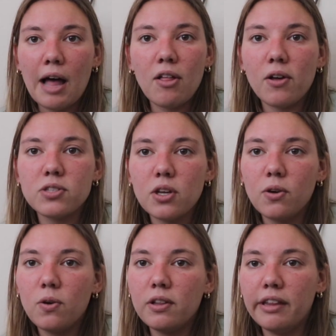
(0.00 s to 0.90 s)
I'll
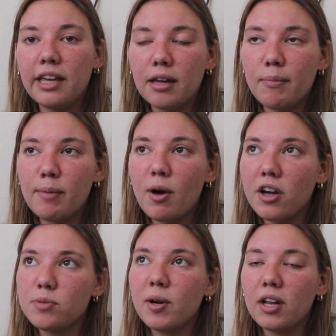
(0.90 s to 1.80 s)
also link my
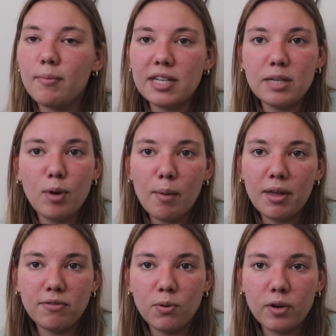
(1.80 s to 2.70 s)
Poshmark and my Depop
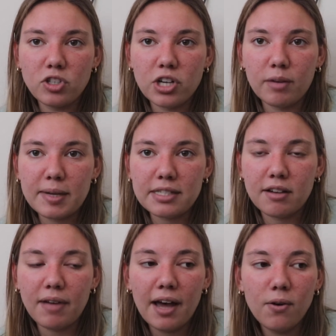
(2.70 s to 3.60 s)
if you want to check my
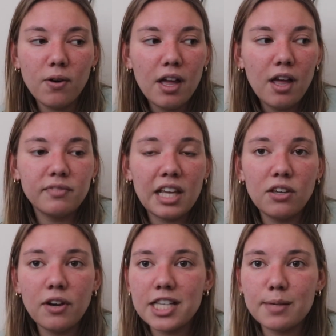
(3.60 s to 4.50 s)
stuff out.
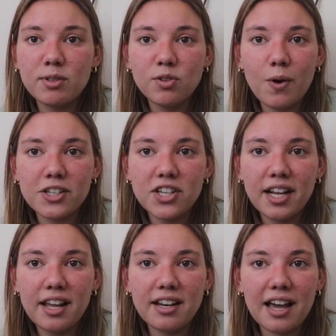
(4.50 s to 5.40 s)
Thank you guys so much for
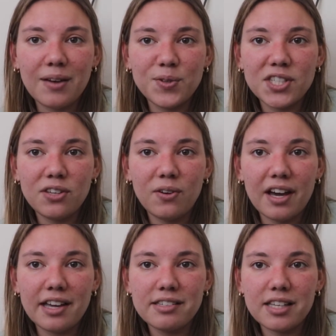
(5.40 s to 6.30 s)
watching, and I will see you
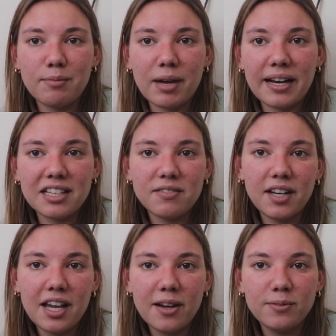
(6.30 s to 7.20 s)
guys in my next
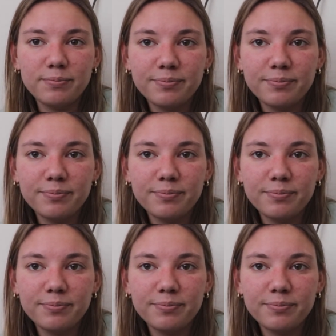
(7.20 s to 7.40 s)
video.